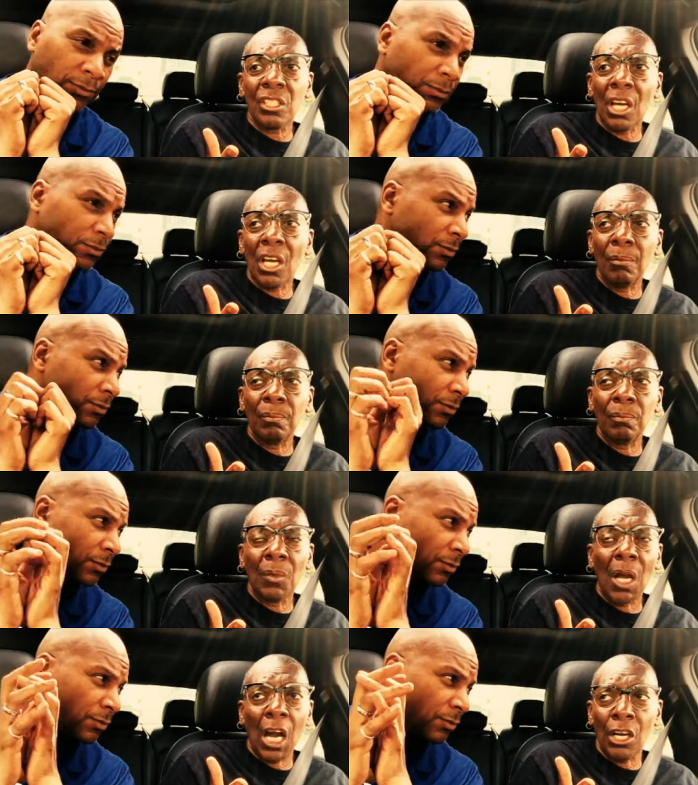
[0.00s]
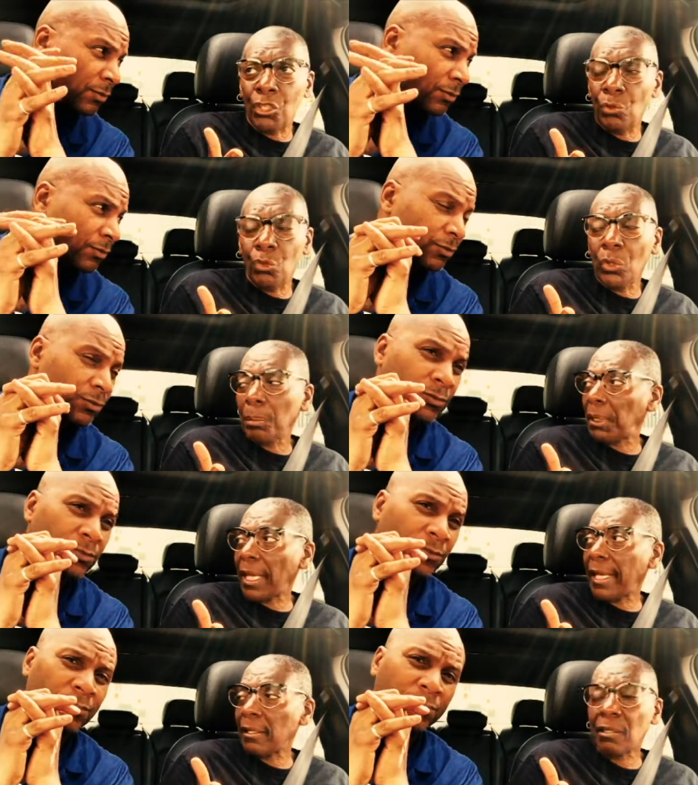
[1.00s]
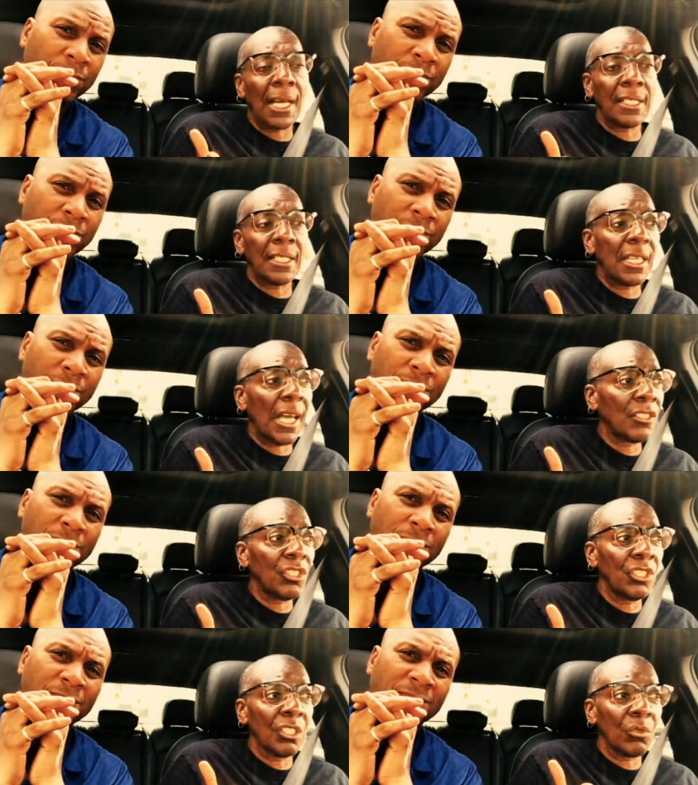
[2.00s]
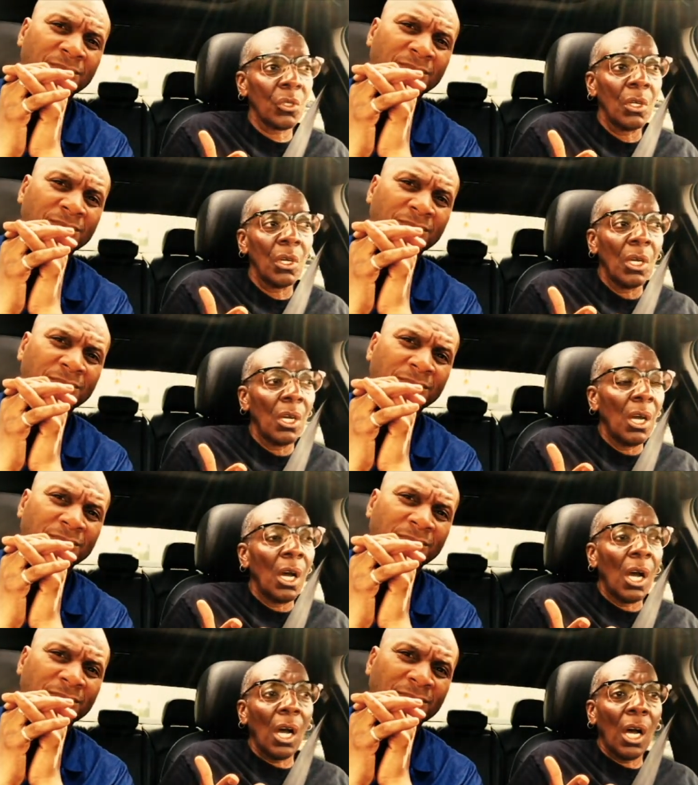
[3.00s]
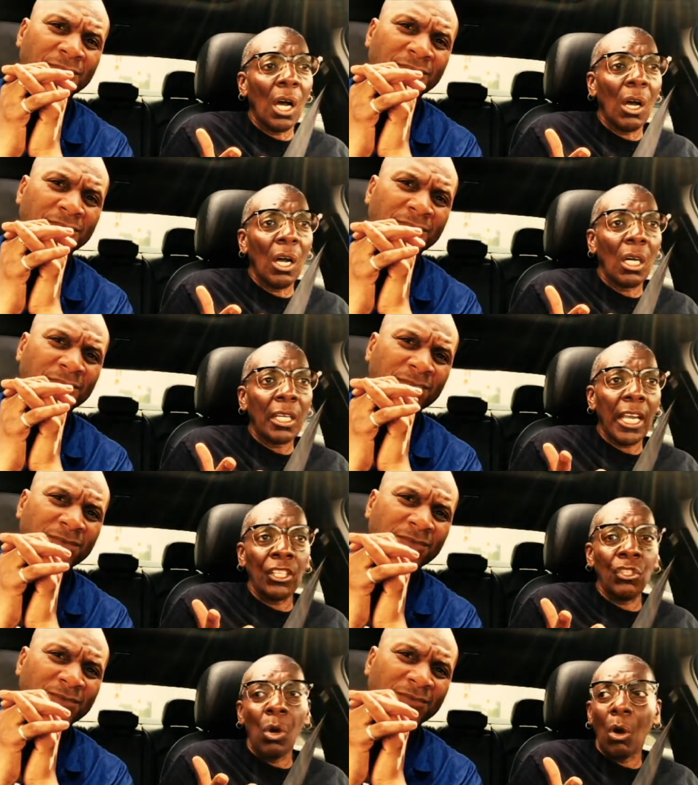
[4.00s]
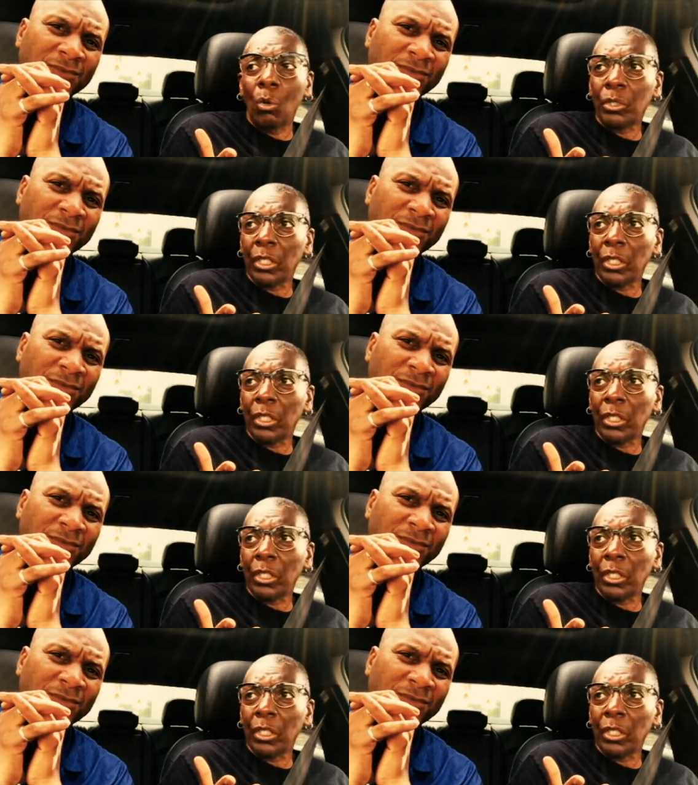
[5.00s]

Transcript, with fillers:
Speaker 1: uh, are you doing planks? I said, yes. She says, uh, can you hold